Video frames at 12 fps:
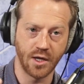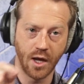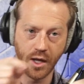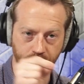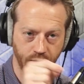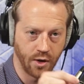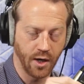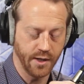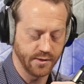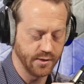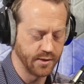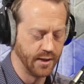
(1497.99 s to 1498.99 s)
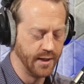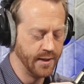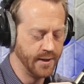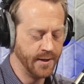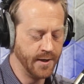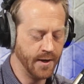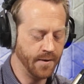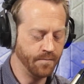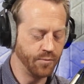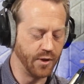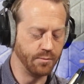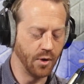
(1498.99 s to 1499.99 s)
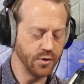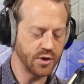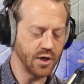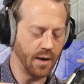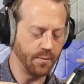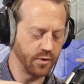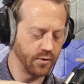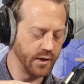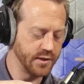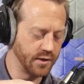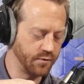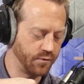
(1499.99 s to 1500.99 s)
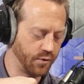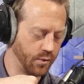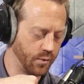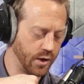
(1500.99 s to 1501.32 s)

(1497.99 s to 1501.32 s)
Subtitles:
other causes. The most common reason for what we